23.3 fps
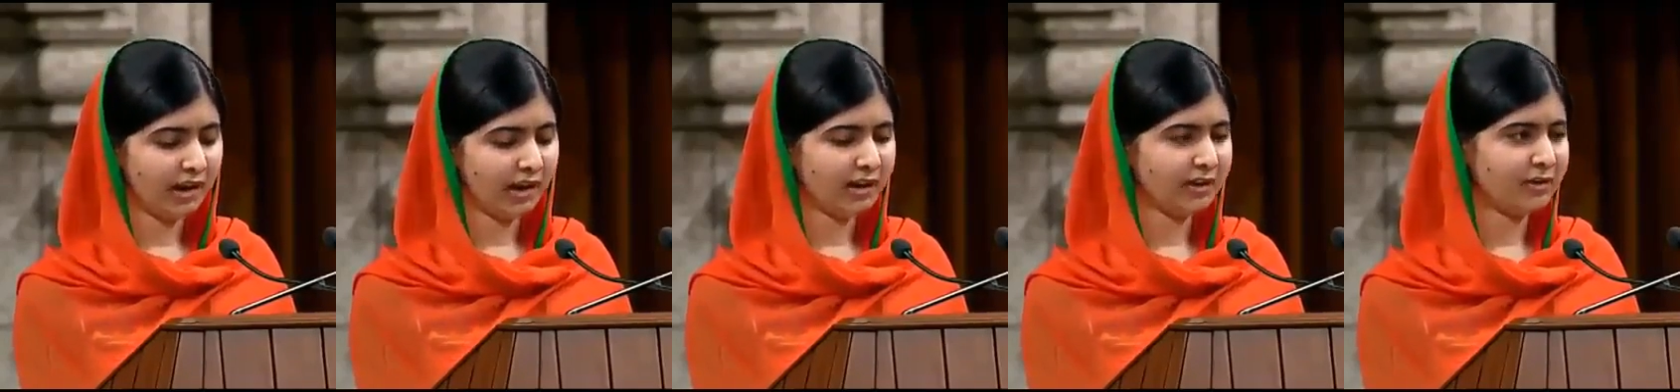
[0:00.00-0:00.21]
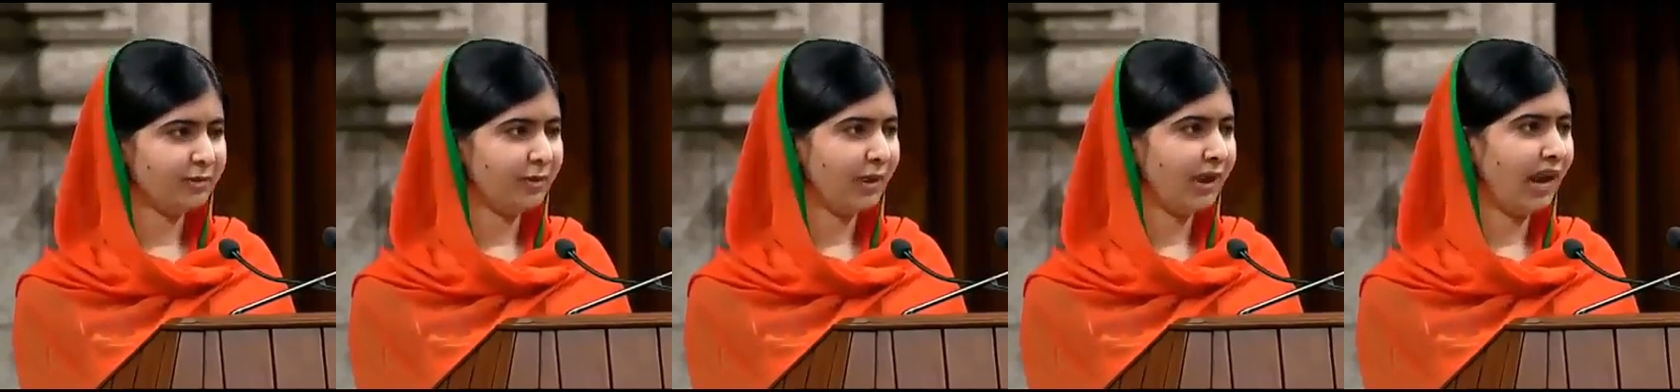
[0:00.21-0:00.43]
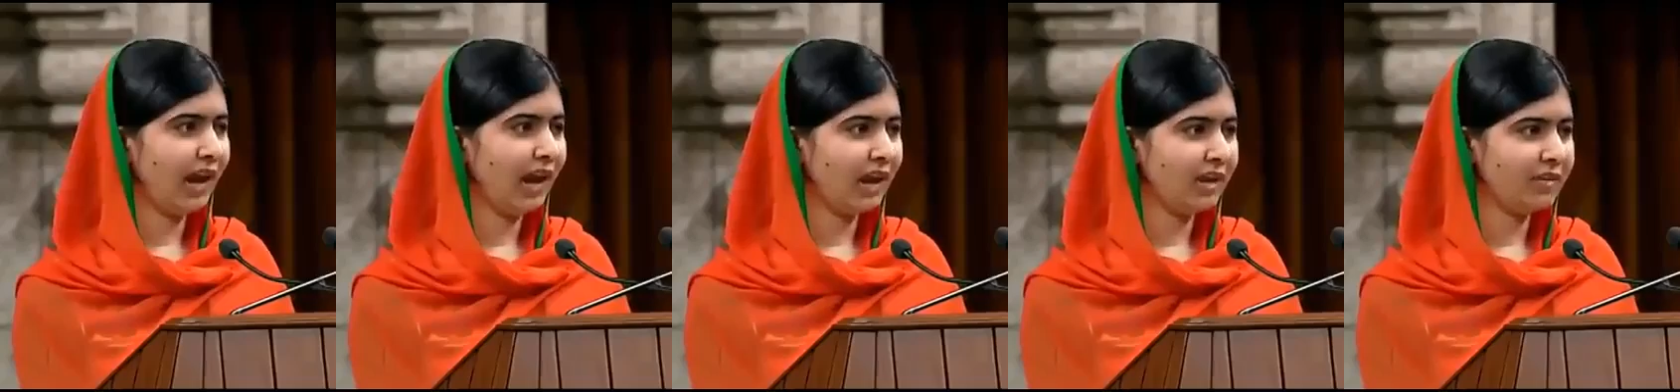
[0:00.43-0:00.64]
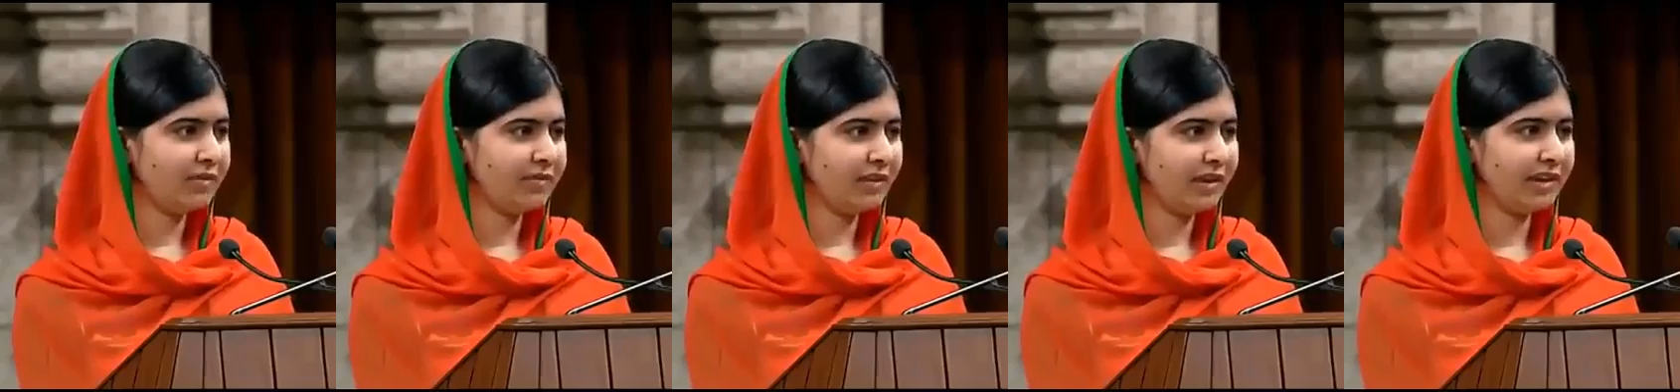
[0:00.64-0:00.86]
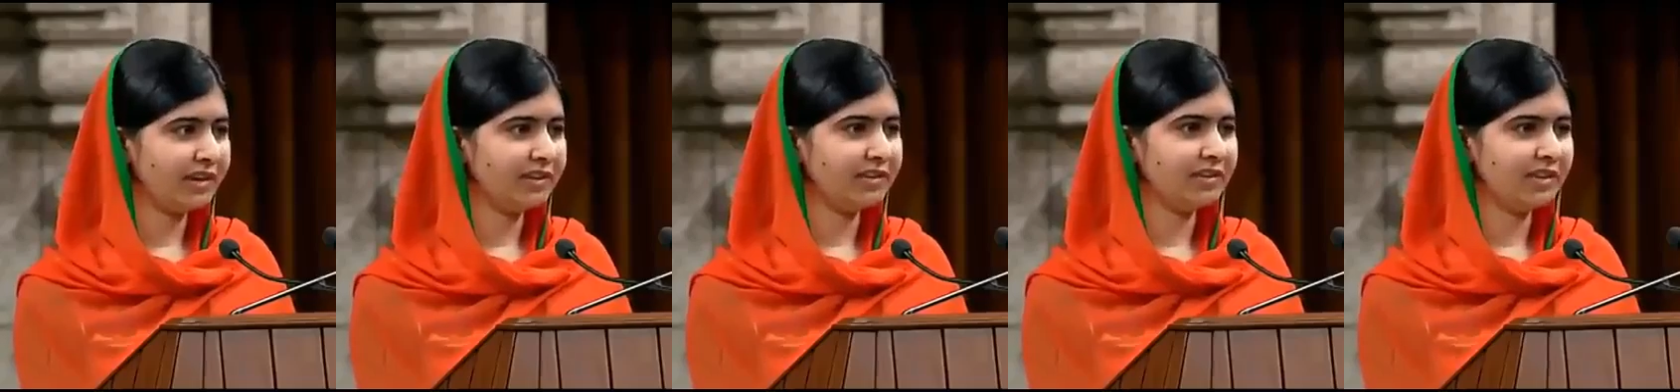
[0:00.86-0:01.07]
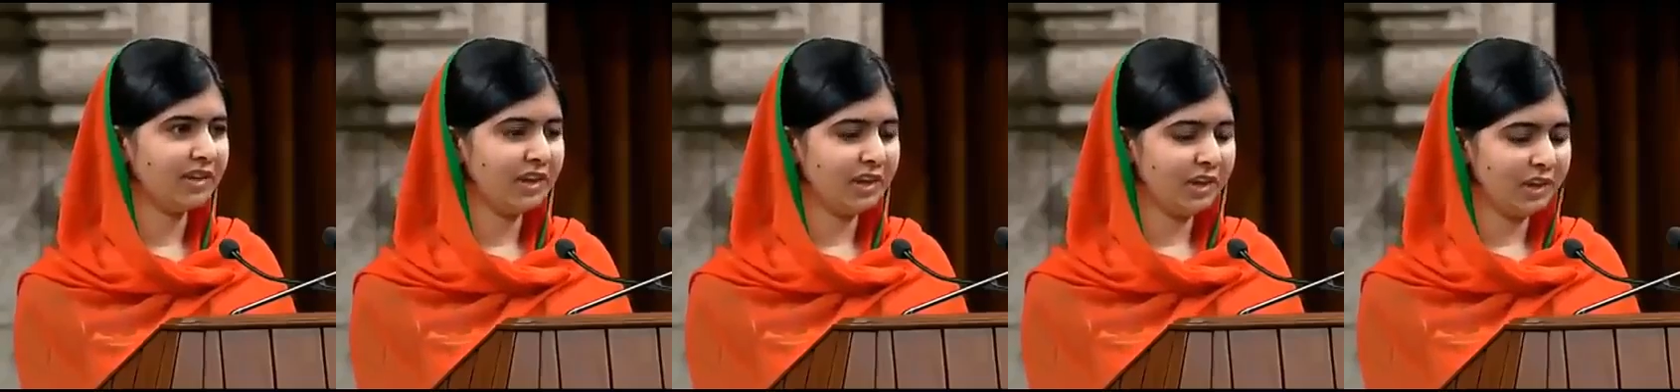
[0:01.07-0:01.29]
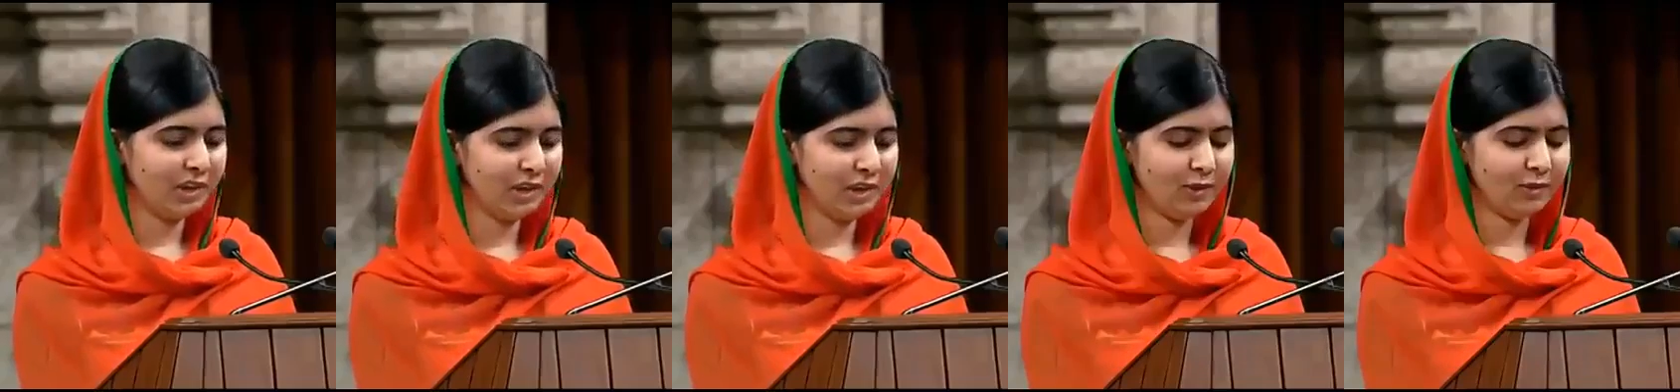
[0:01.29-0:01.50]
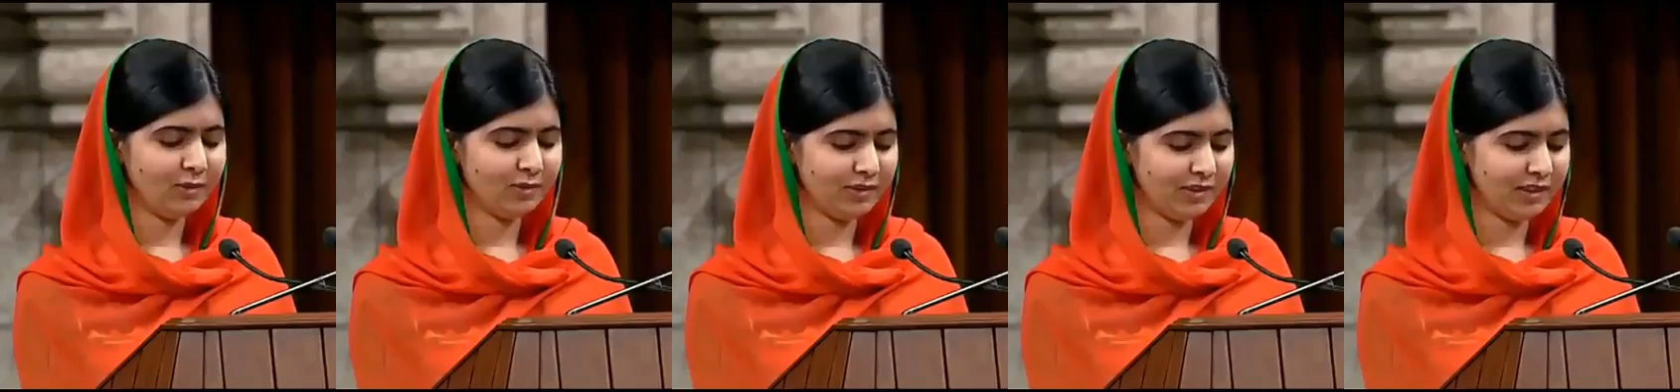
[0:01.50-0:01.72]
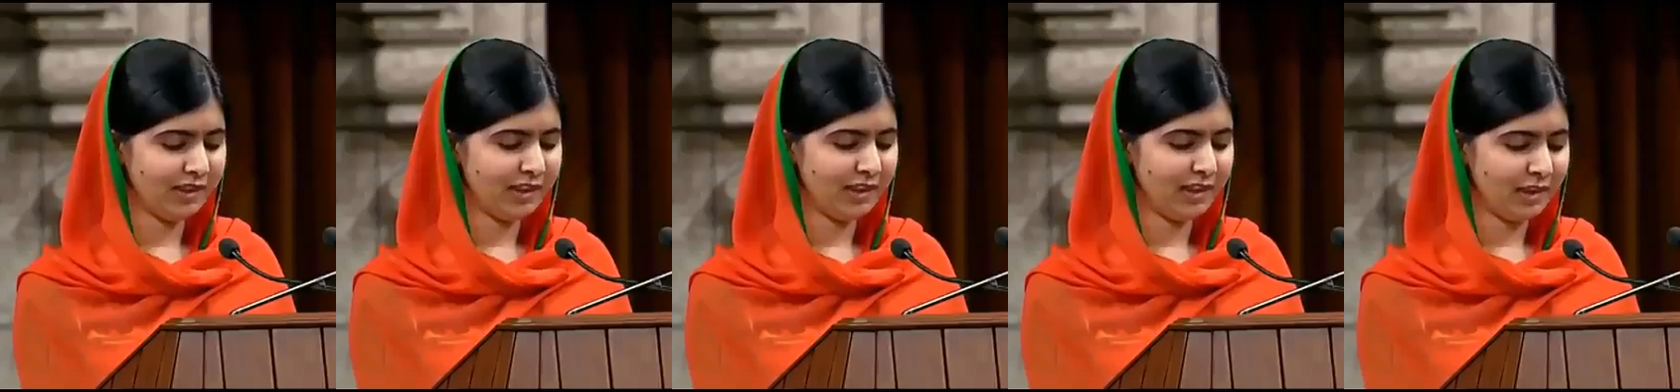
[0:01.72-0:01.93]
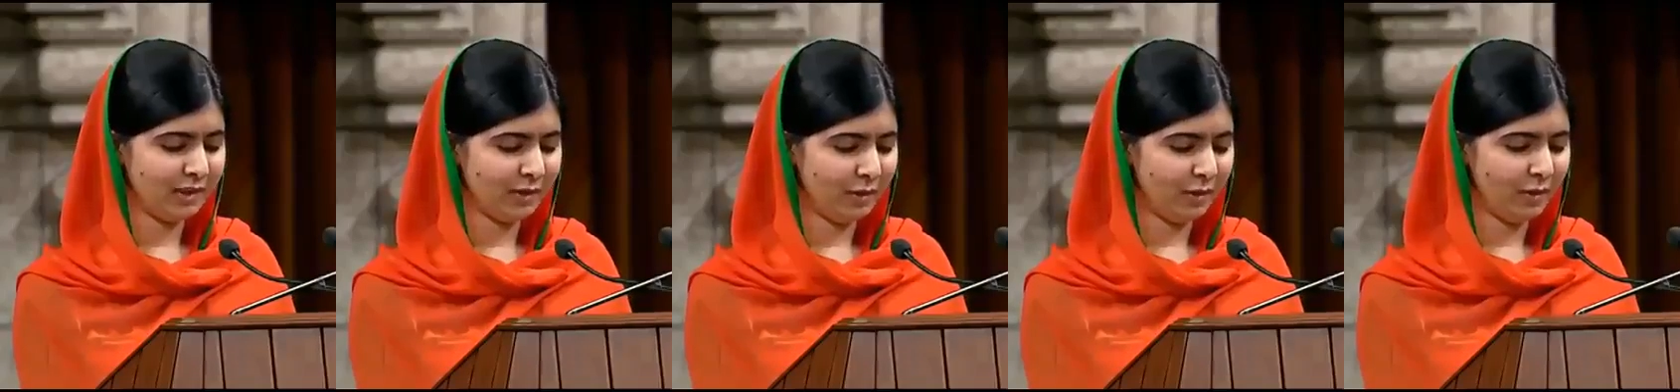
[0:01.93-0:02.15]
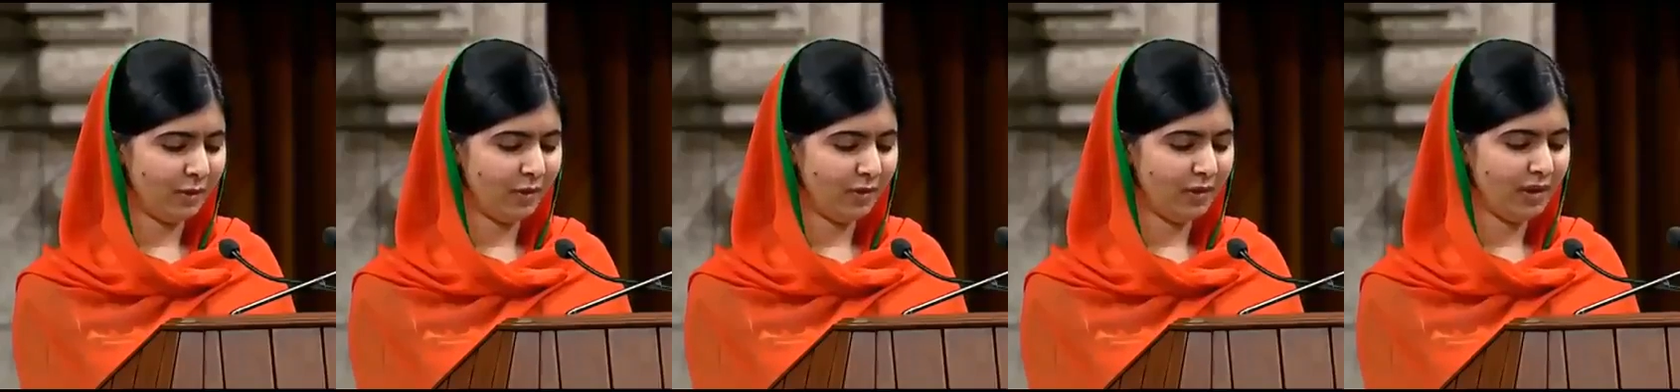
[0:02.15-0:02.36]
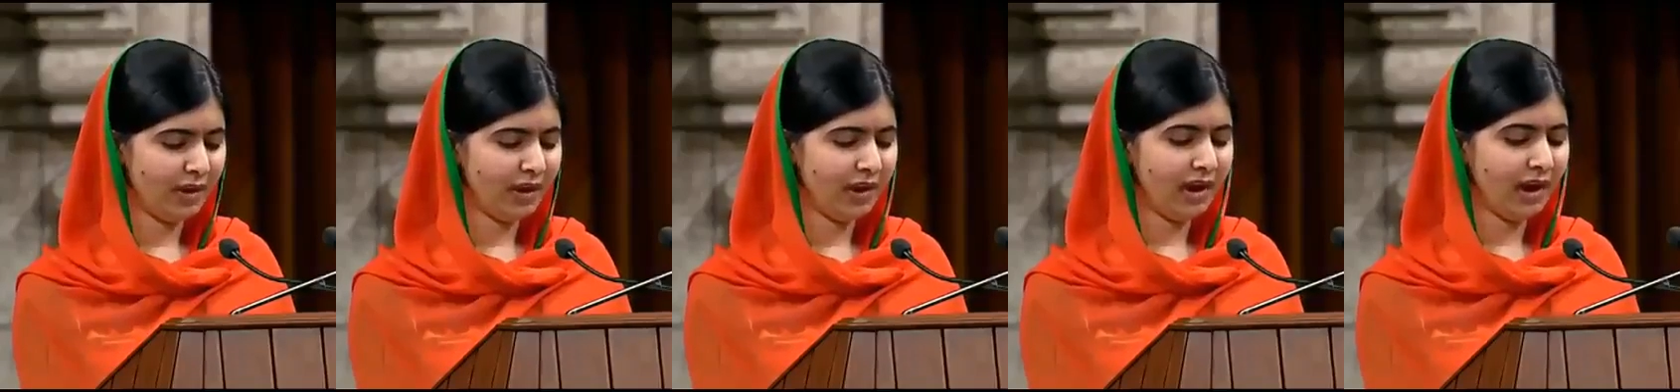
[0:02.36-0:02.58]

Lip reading: is Malala Fund's new CEO.